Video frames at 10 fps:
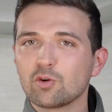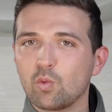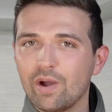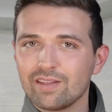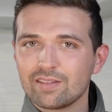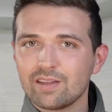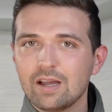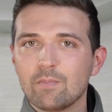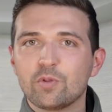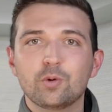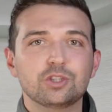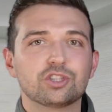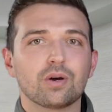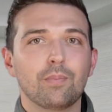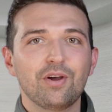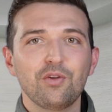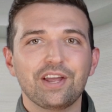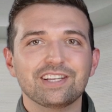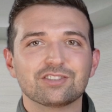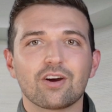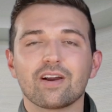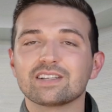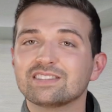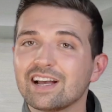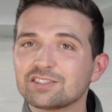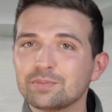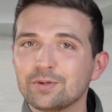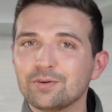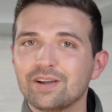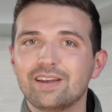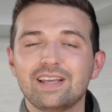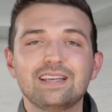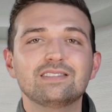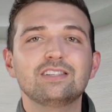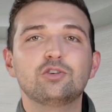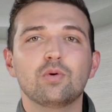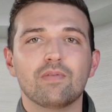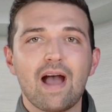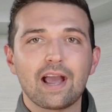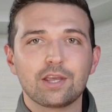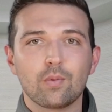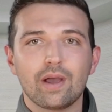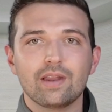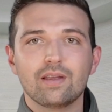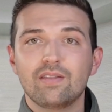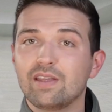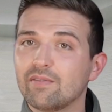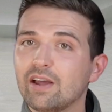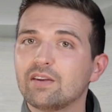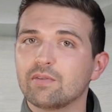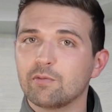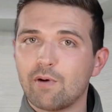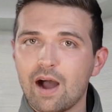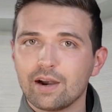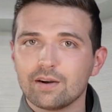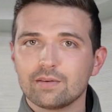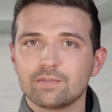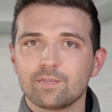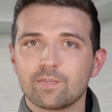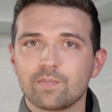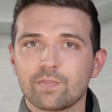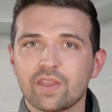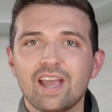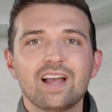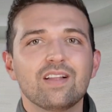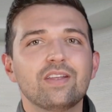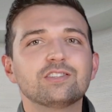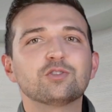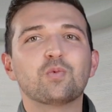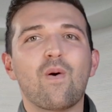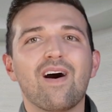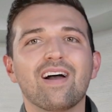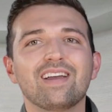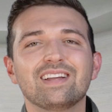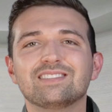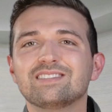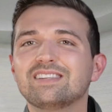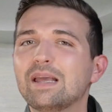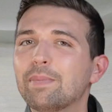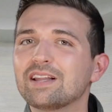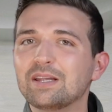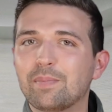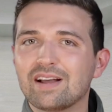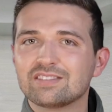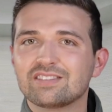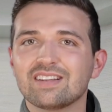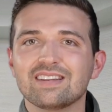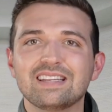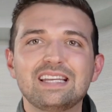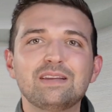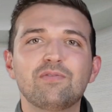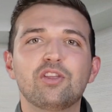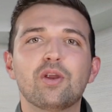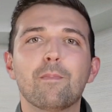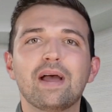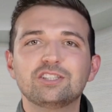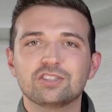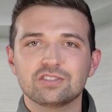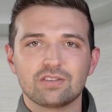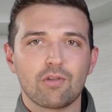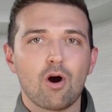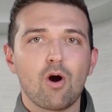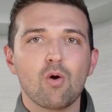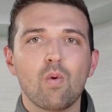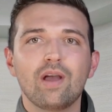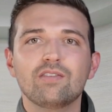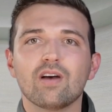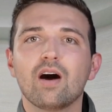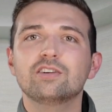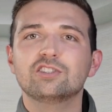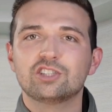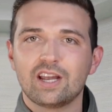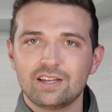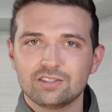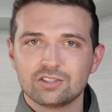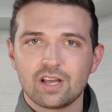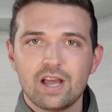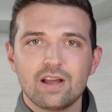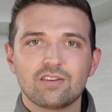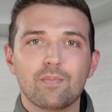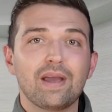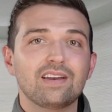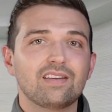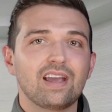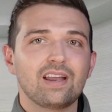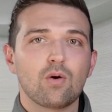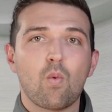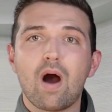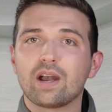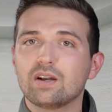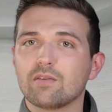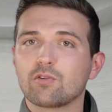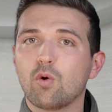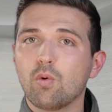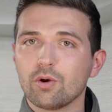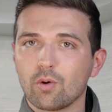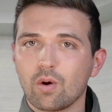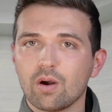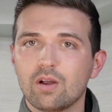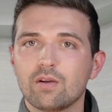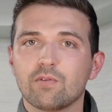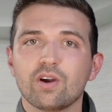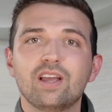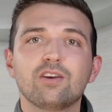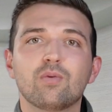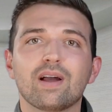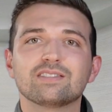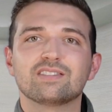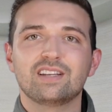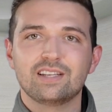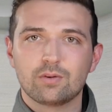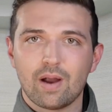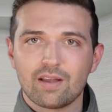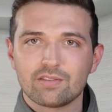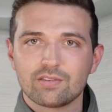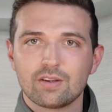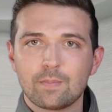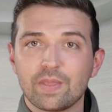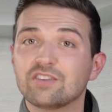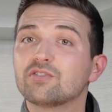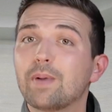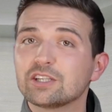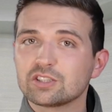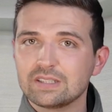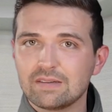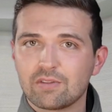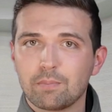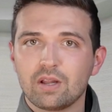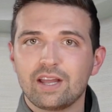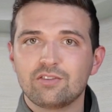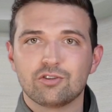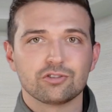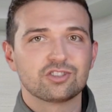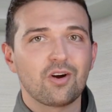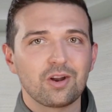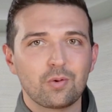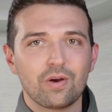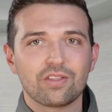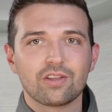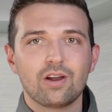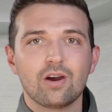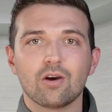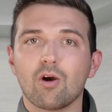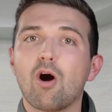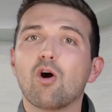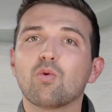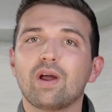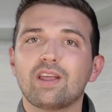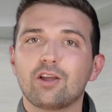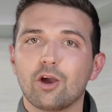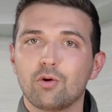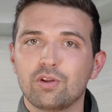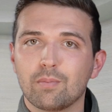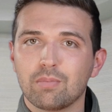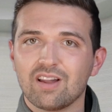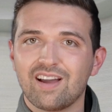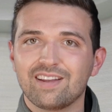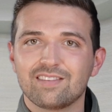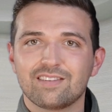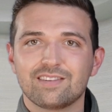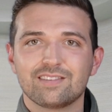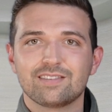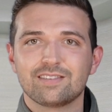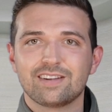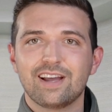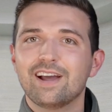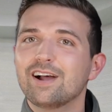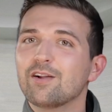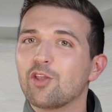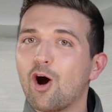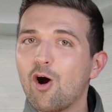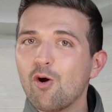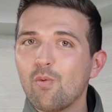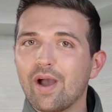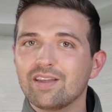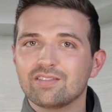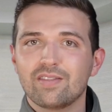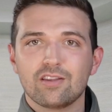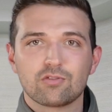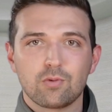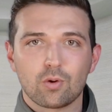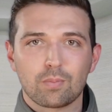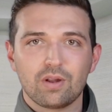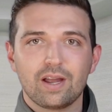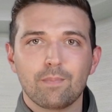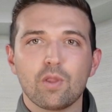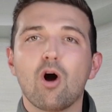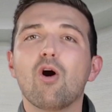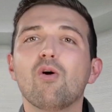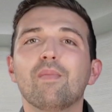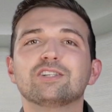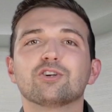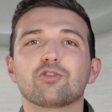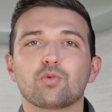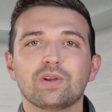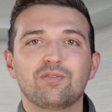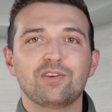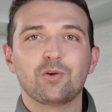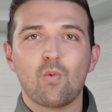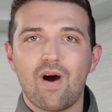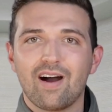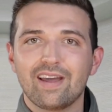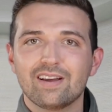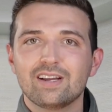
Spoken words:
width to ensure buildings are accessible and easy to evacuate in the event of a fire. This is why it's typically best to leave the dimensions of the hallways unchanged to maintain a wide enough corridor for ingress and egress, especially if the plans you're starting with are already code compliant. The hallways in this floor plan all measure 3 feet wide,